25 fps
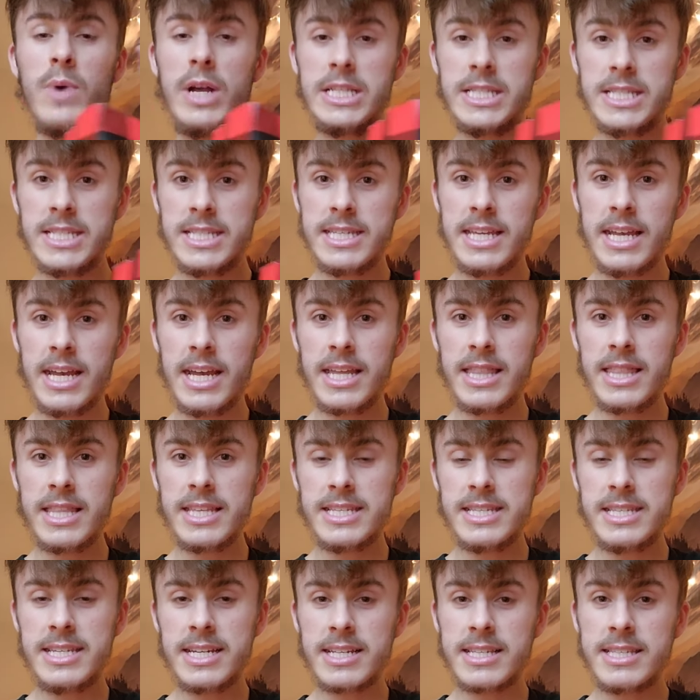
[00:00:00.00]
Wednesday the
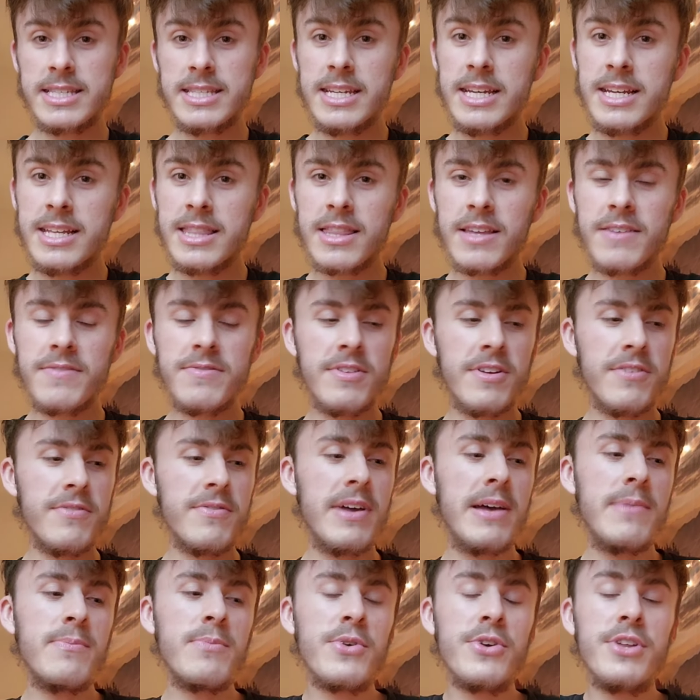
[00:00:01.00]
16th of
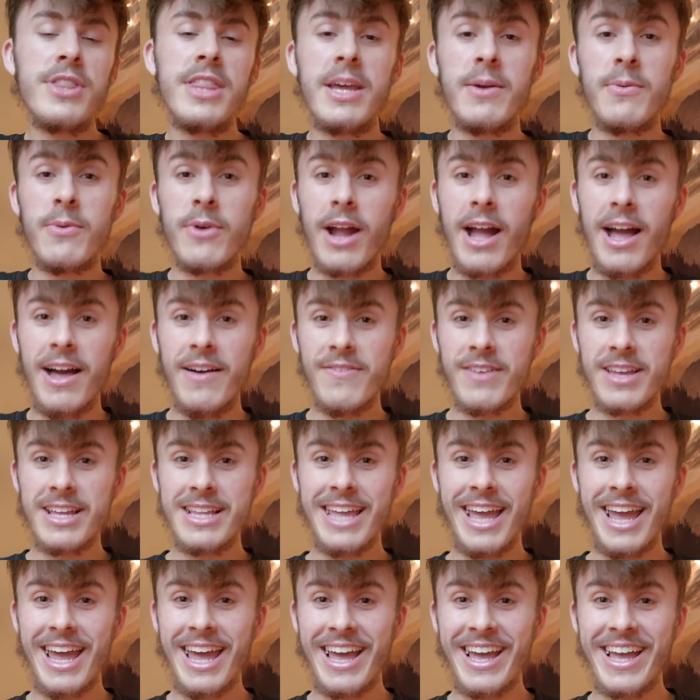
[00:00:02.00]
November, they were
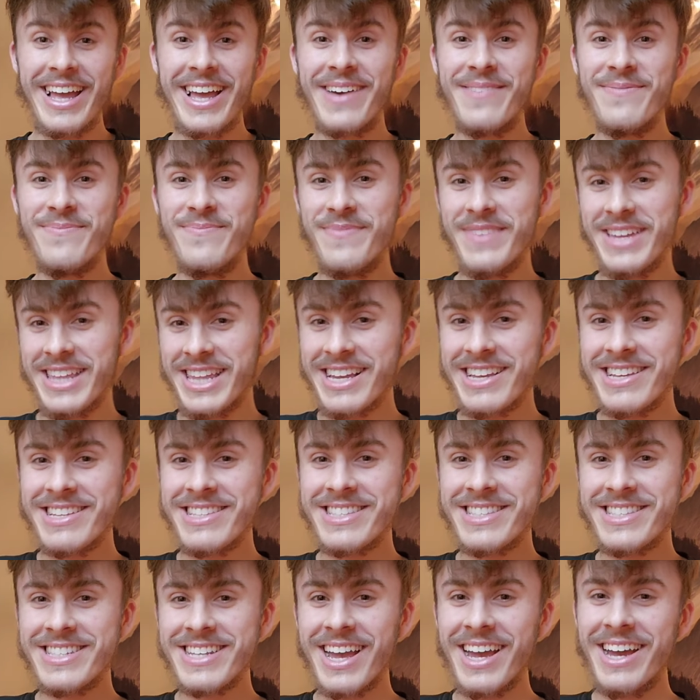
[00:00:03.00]
having a mini
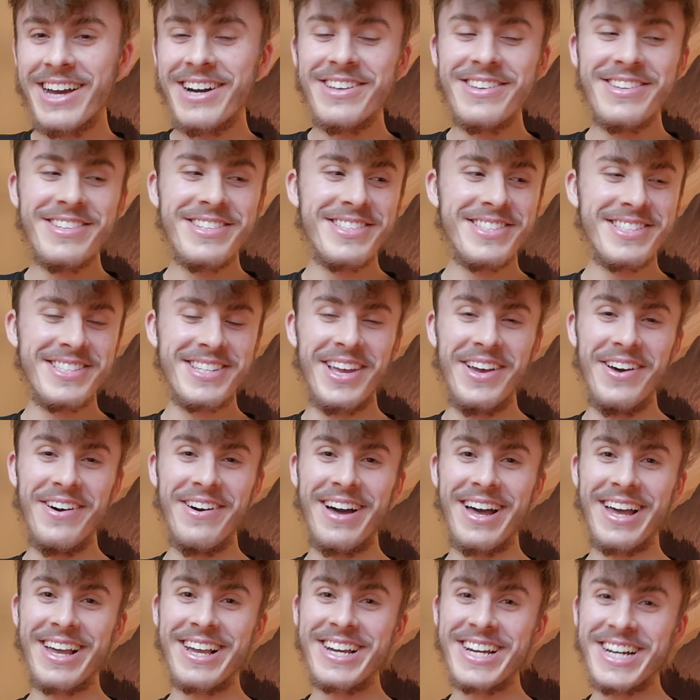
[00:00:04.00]
sale, so
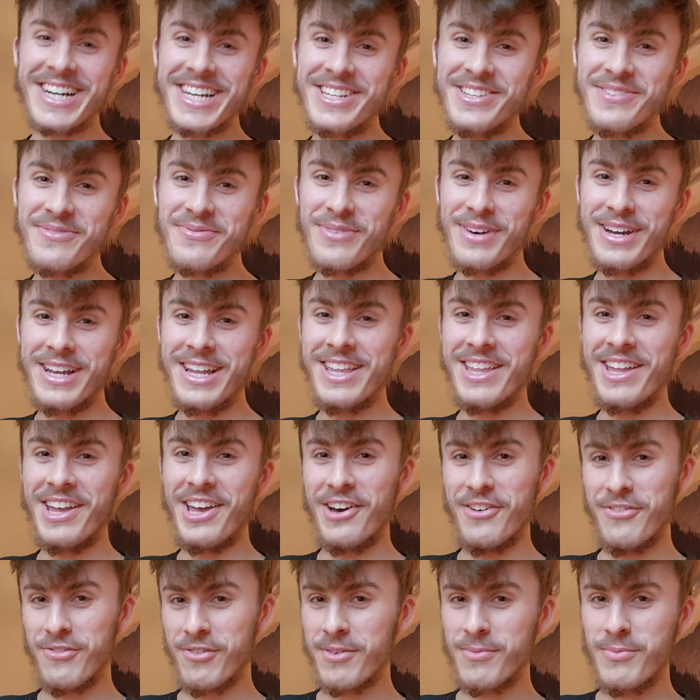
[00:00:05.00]
I kind of went
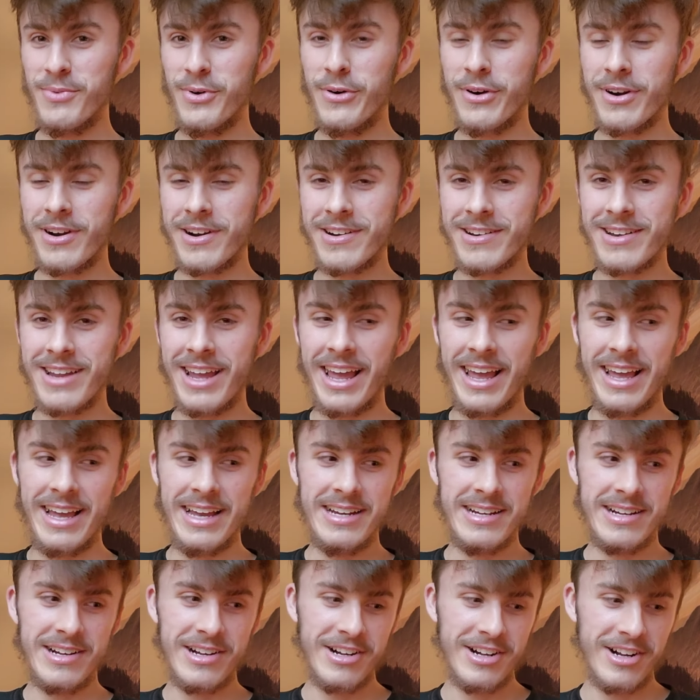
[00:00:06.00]
overboard
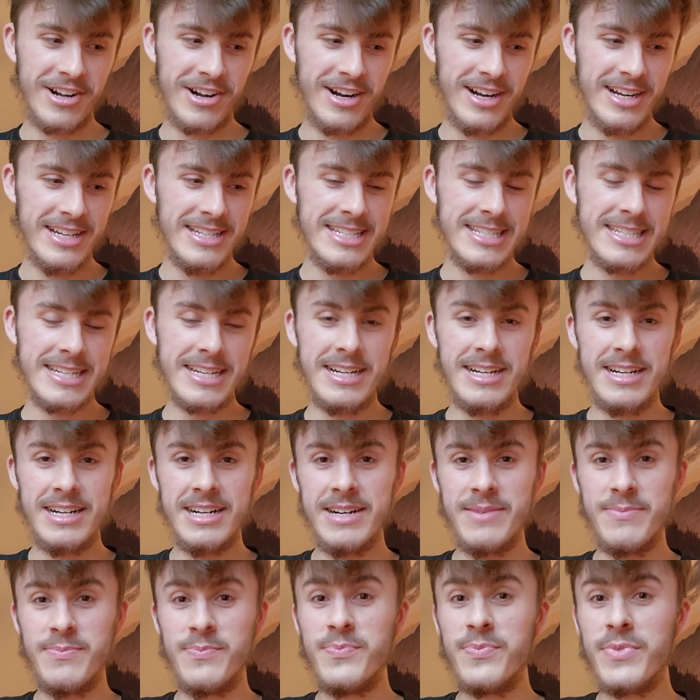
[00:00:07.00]
and got
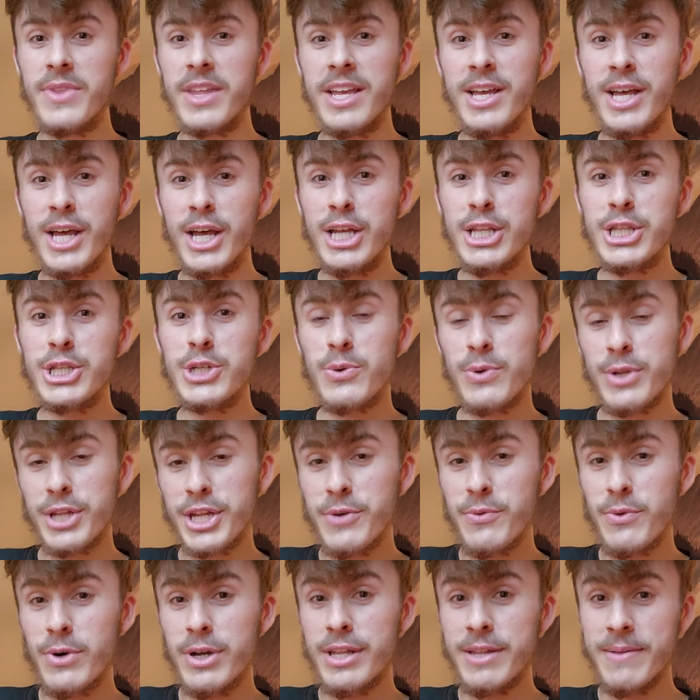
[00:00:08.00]

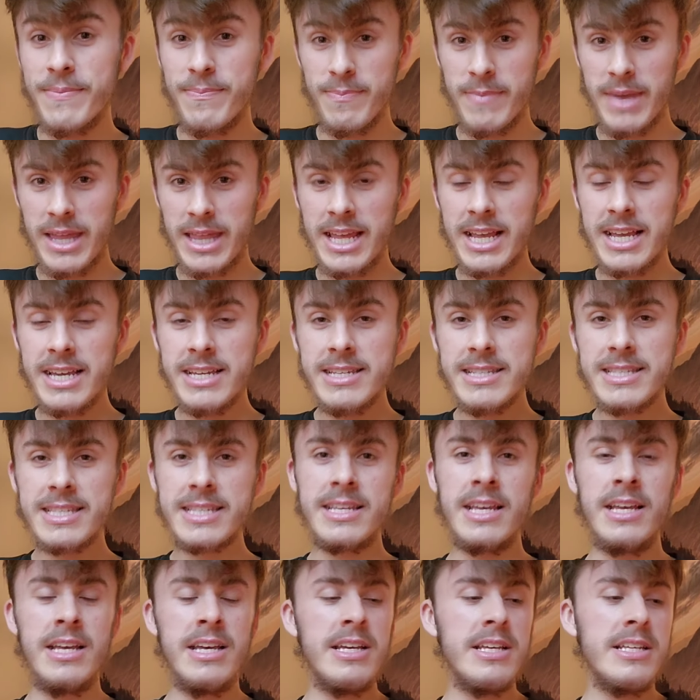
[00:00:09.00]
21 minis,
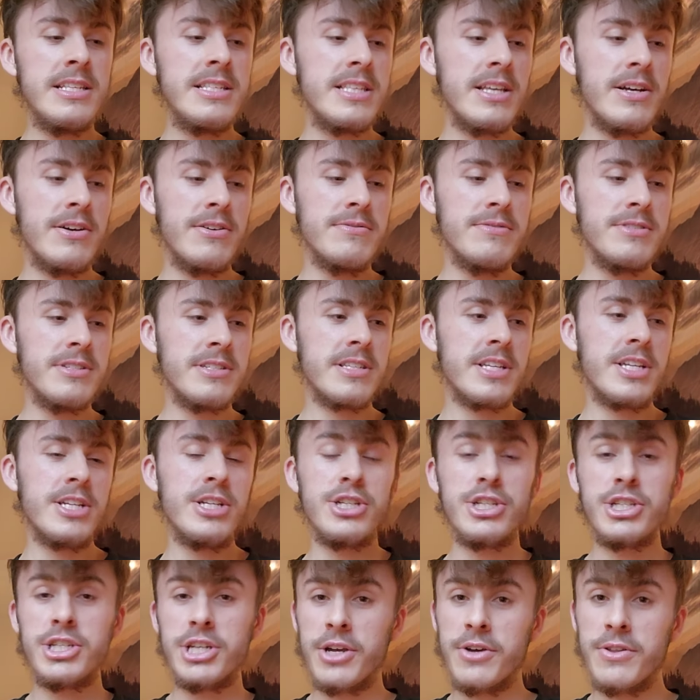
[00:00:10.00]
so I'm just going
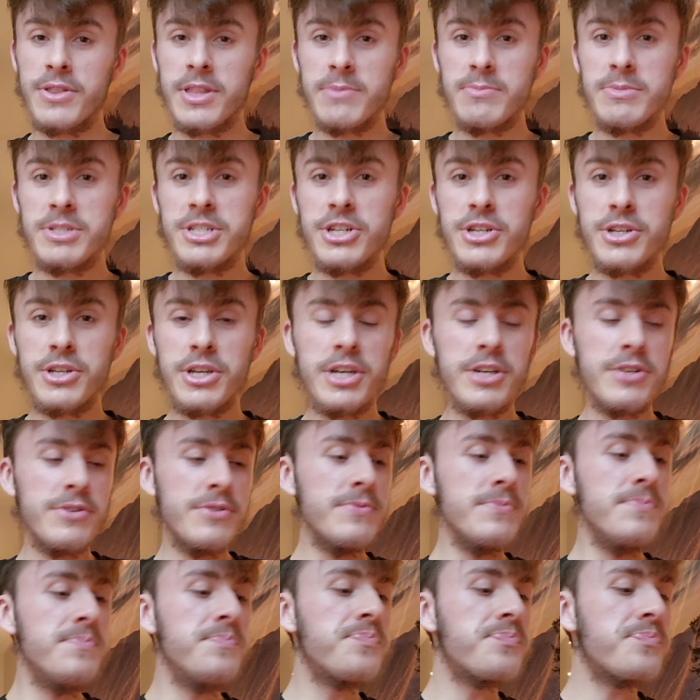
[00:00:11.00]
to show them to
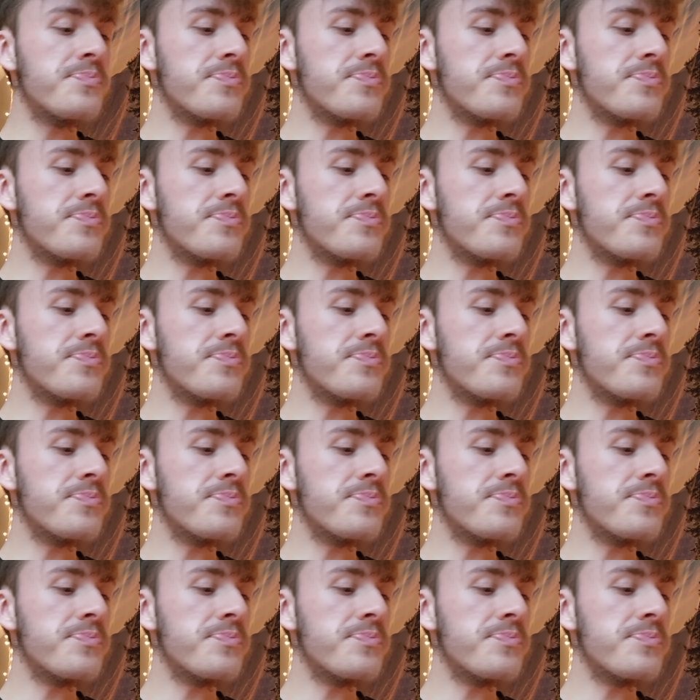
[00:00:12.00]
you.